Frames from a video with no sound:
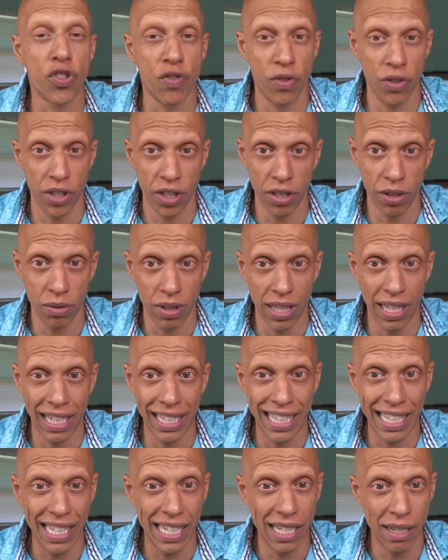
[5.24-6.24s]
for you
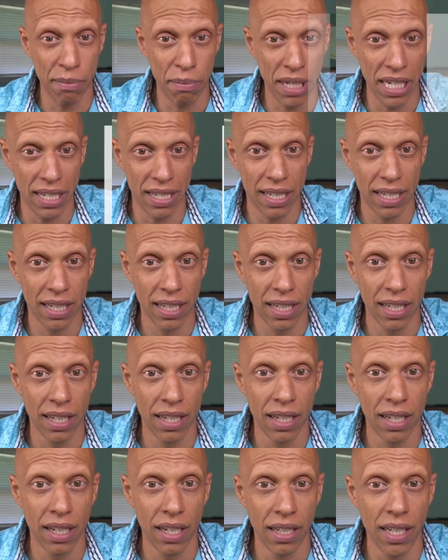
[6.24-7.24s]
than eating meat.
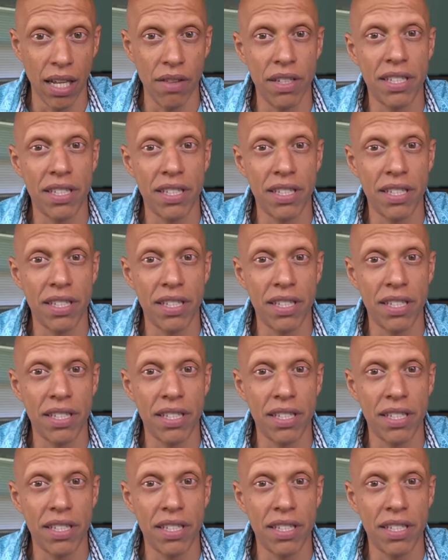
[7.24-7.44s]
Now,